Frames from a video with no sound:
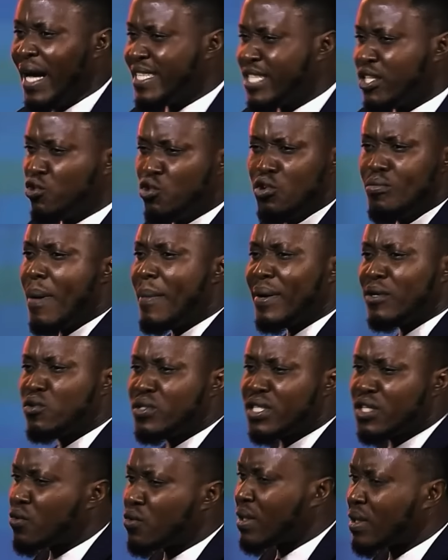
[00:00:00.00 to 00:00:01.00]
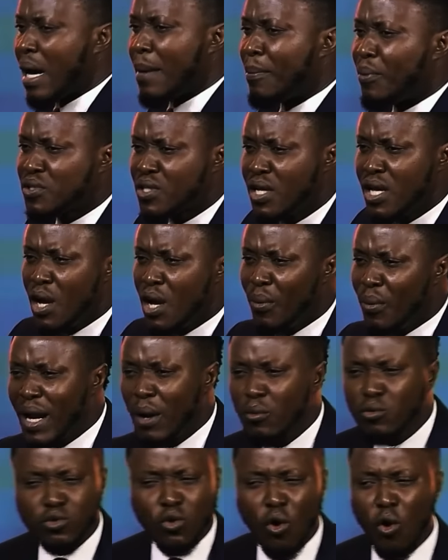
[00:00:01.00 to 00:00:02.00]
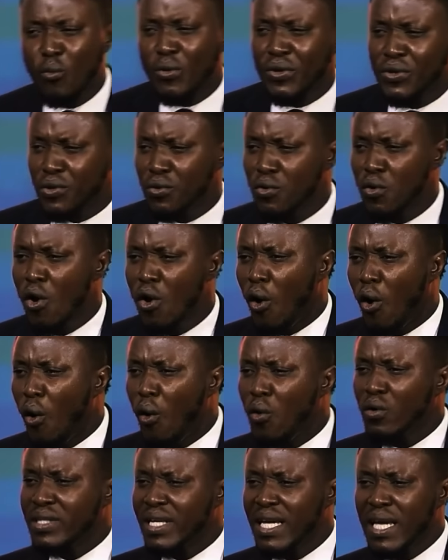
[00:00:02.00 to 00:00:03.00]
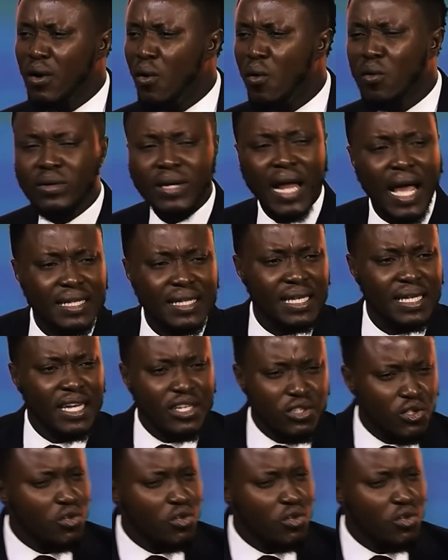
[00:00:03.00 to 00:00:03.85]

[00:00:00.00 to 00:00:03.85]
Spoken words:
said, do you remember those days on campus when I would talk with you all day, all night? Do you